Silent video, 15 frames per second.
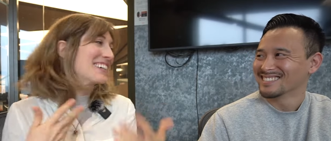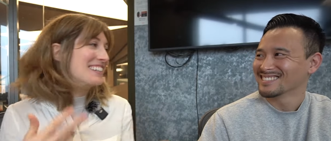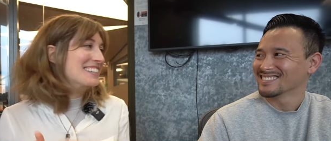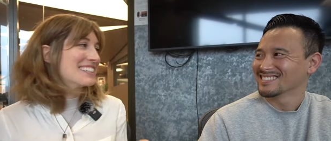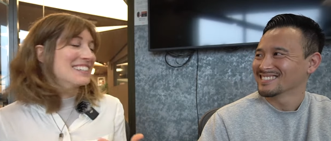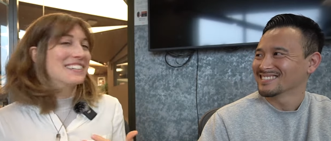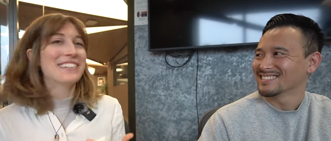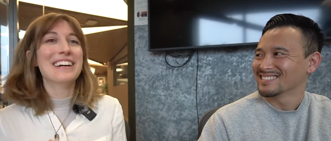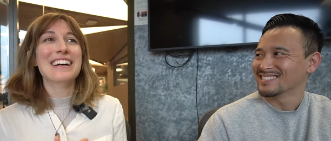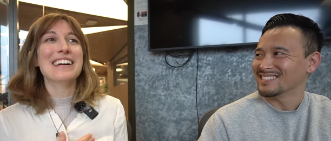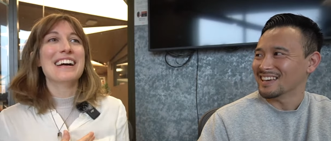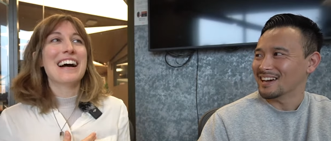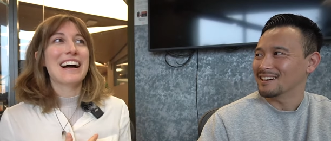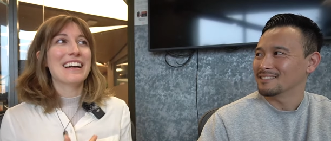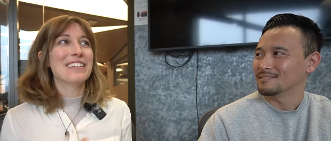Speaker 1: talk to you.
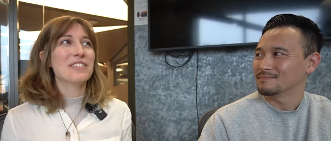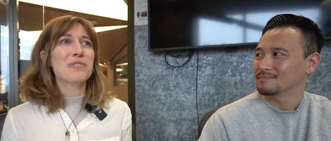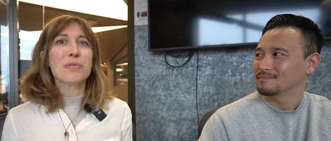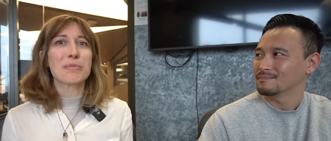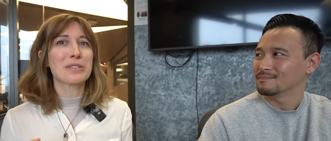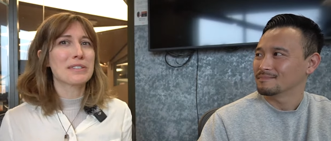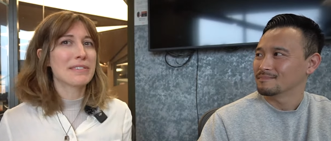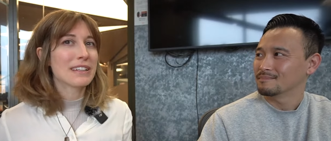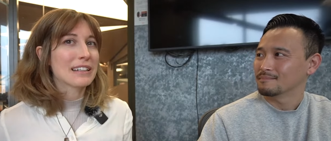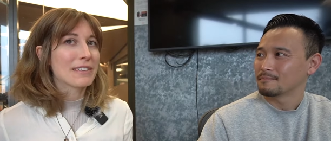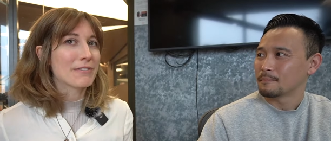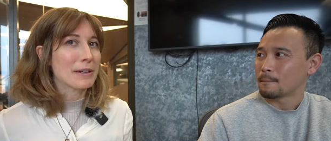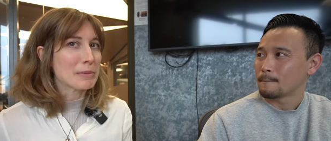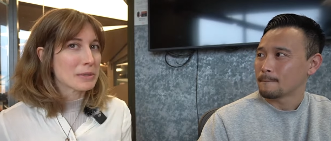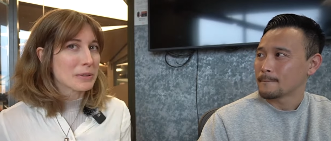Yeah. You almost feel
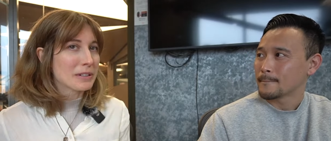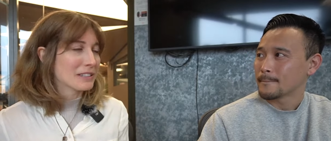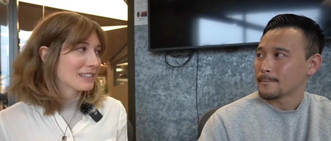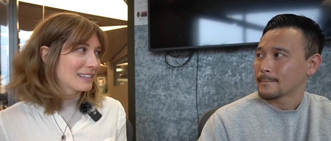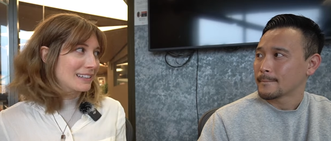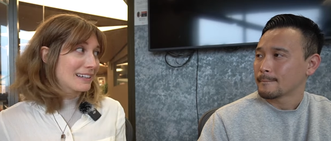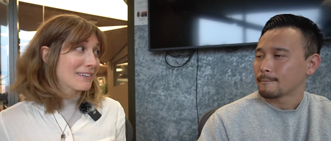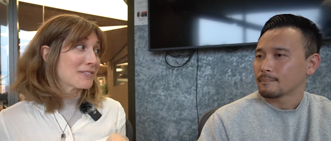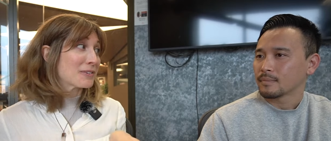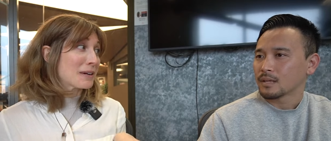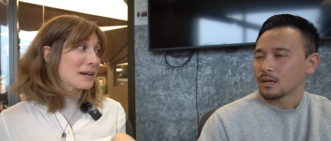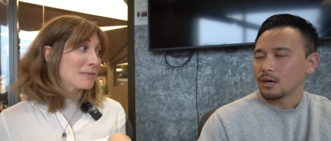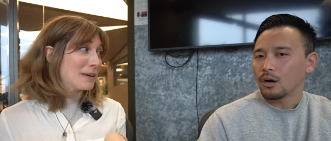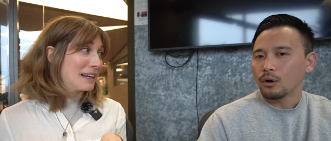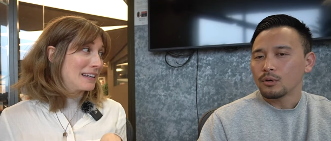like a famous person, like
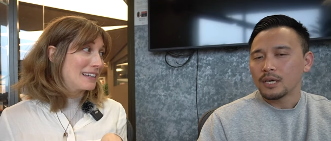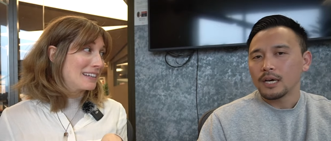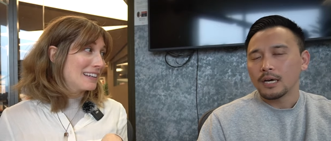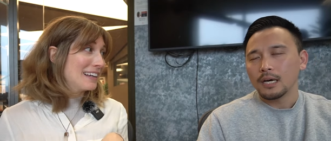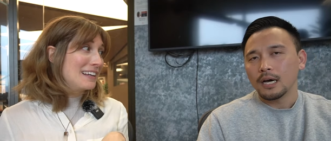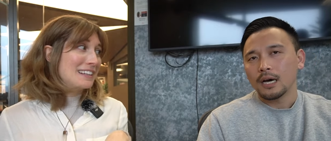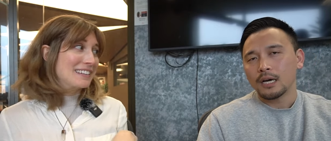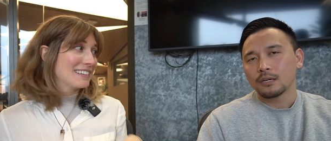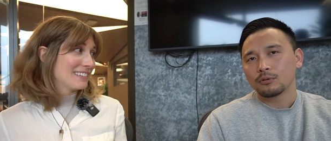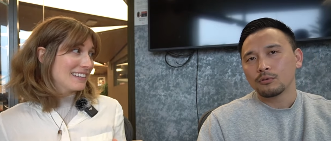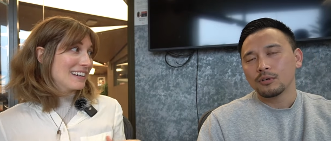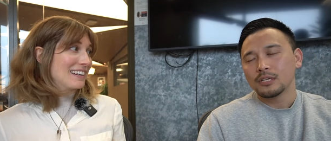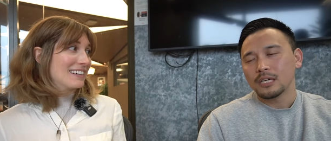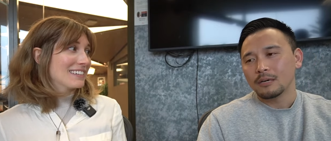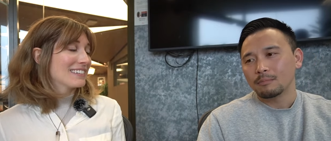everywhere I went. Oh yeah, uh,
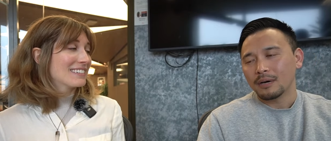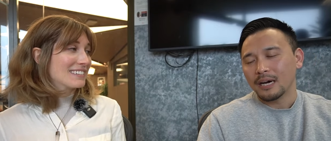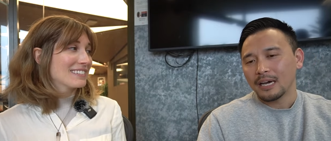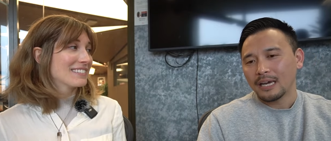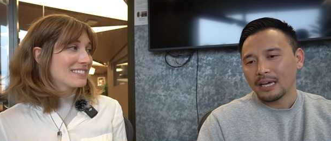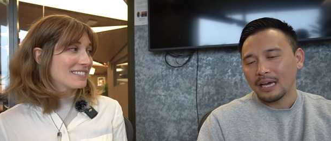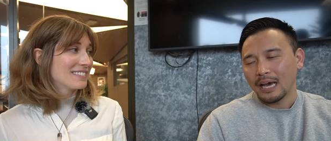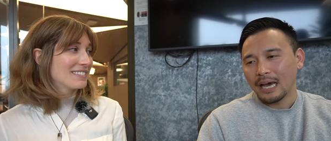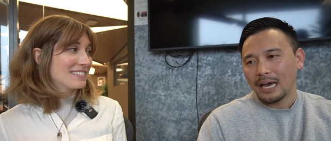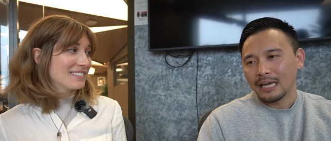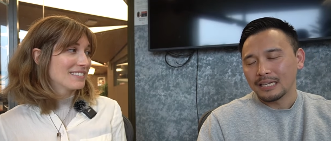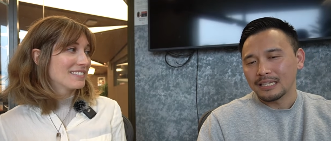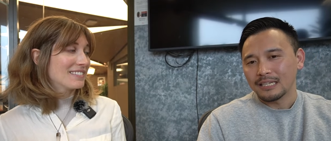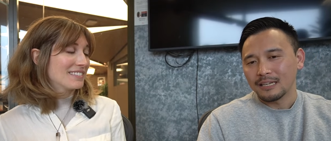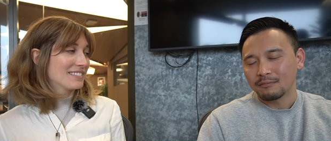growing yeah. up,
Speaker 2: I
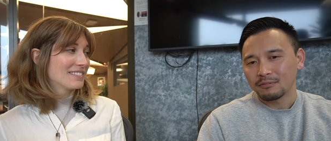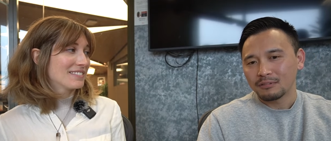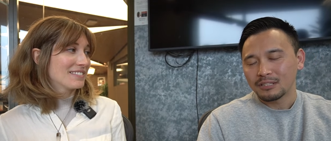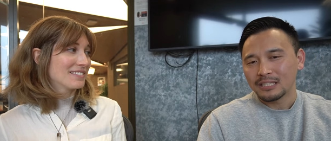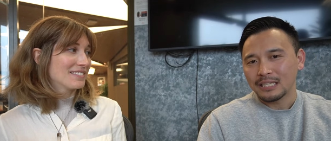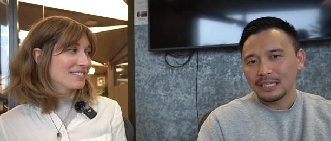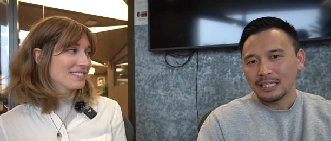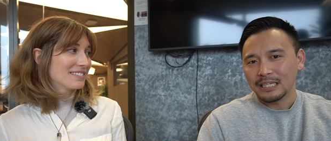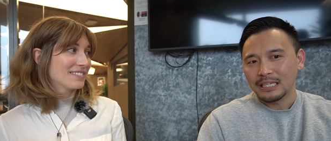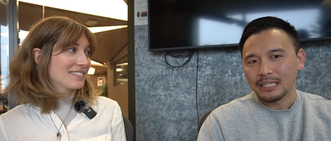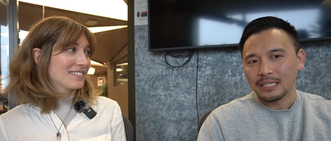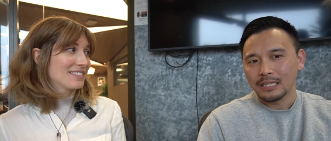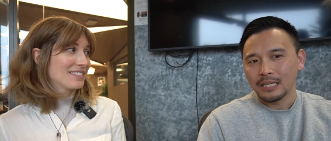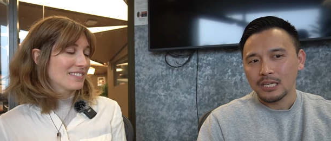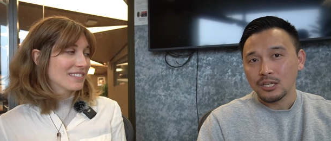had never
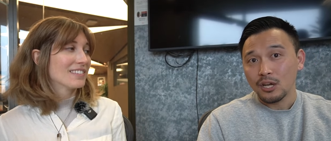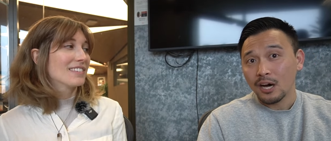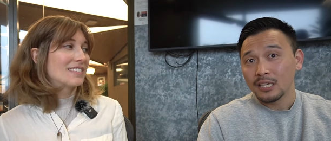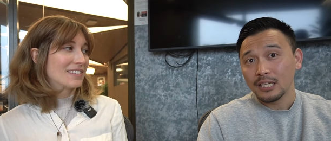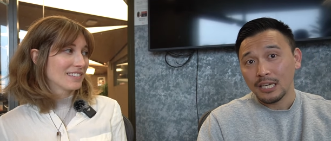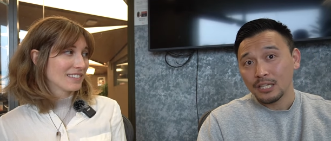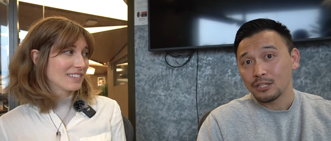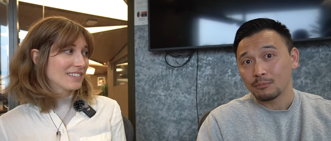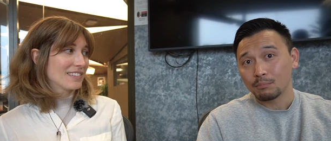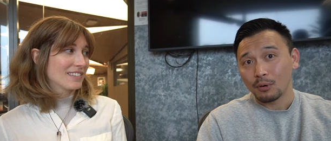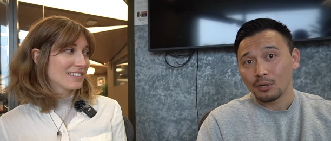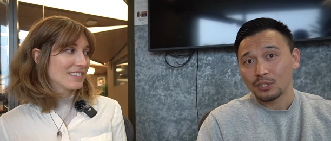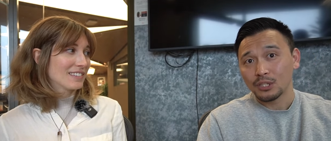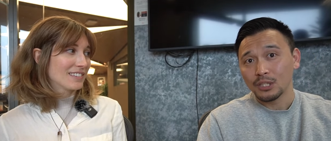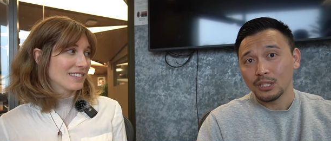seen non-Asian
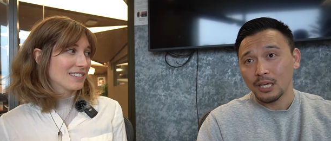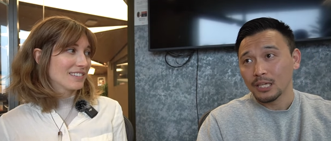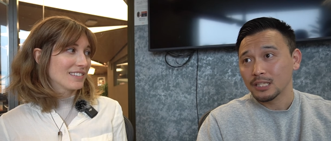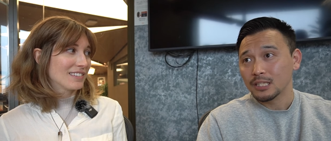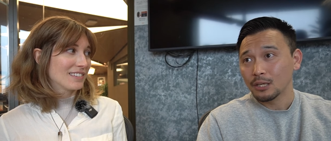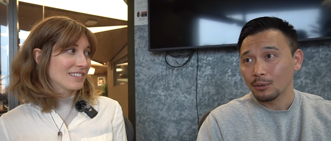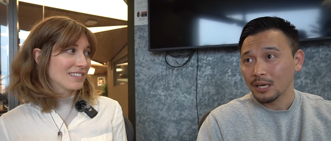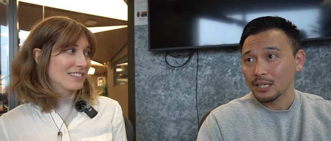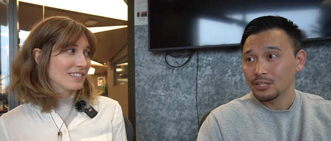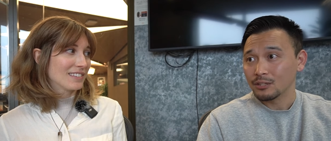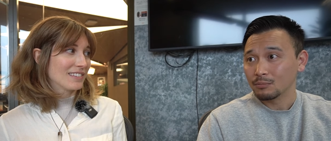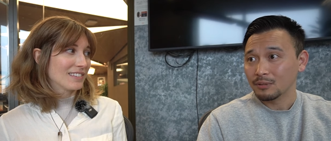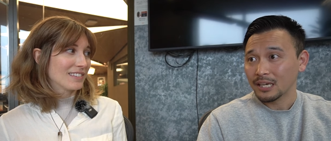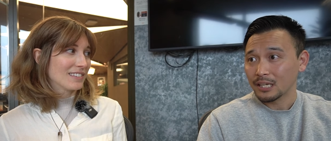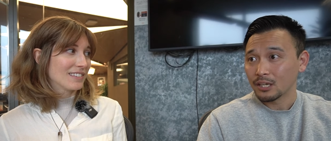person until
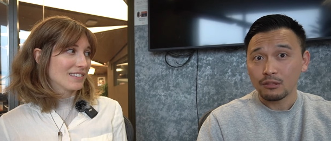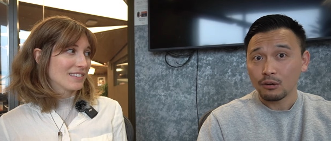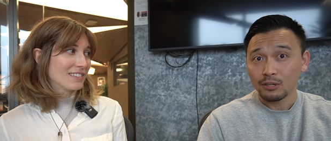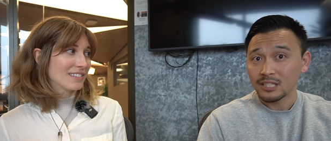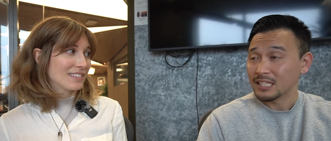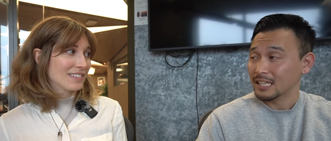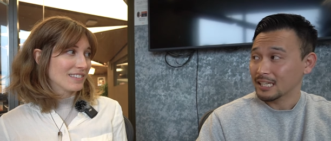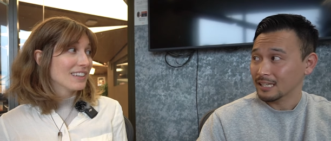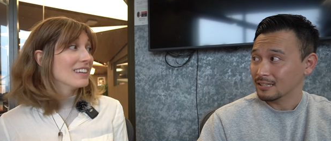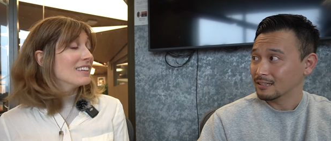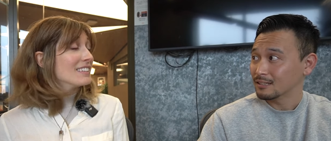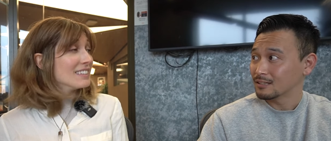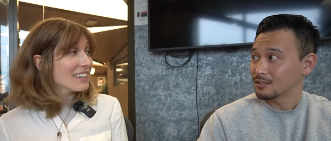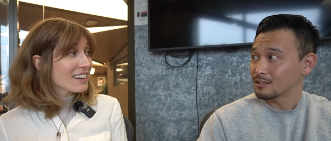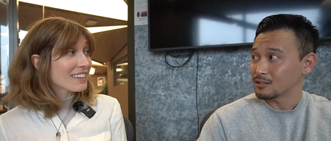age of like
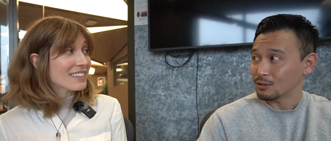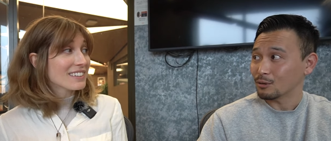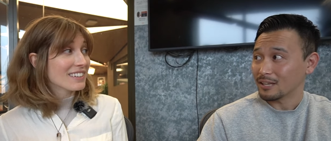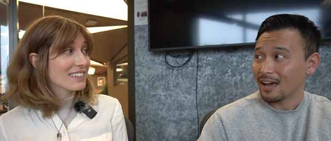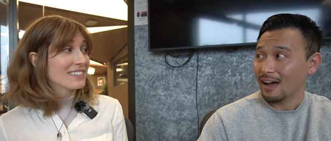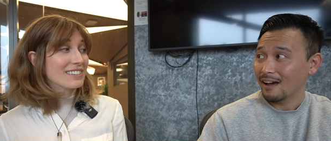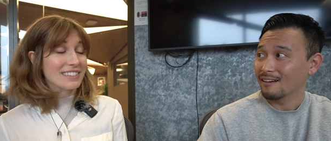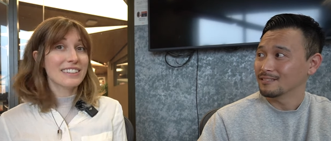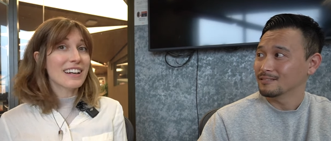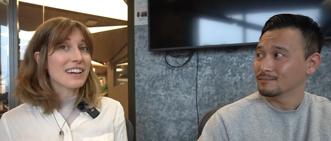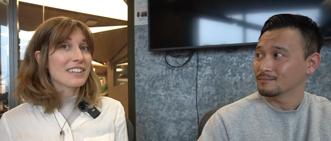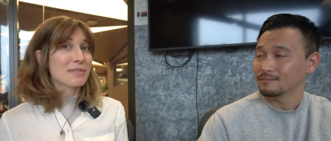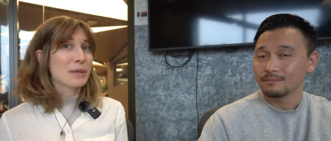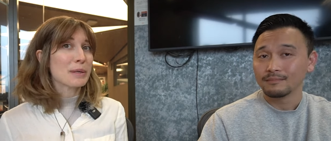13. Yeah. So yeah.
Speaker 1: Yeah,